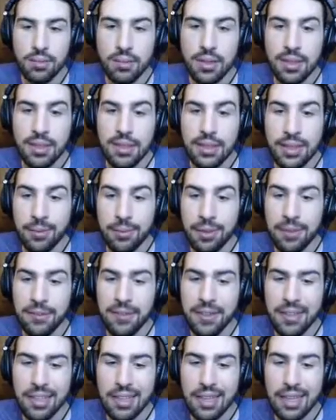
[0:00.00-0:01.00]
But yeah, we
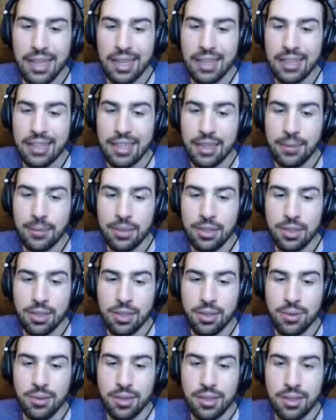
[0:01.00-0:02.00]
found a lot of diamonds
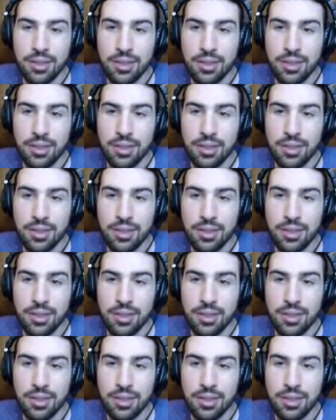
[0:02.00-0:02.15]
though.